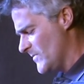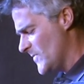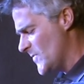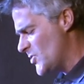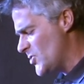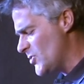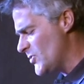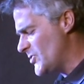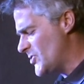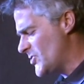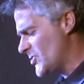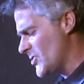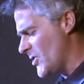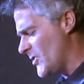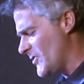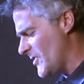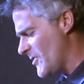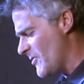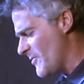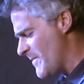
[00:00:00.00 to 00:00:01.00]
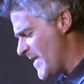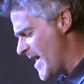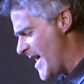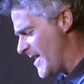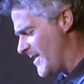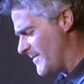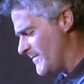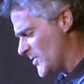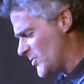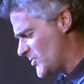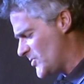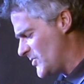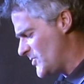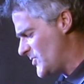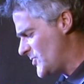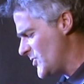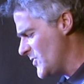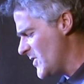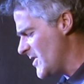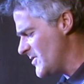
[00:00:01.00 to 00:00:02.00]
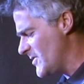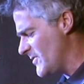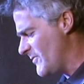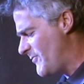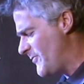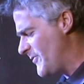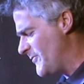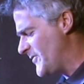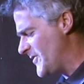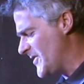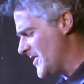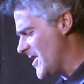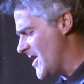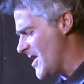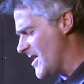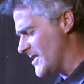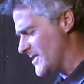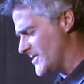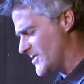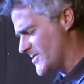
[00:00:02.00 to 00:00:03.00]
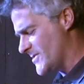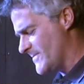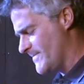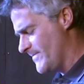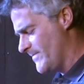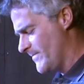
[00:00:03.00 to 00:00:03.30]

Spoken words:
"Good shot, old man, a good 250 yards.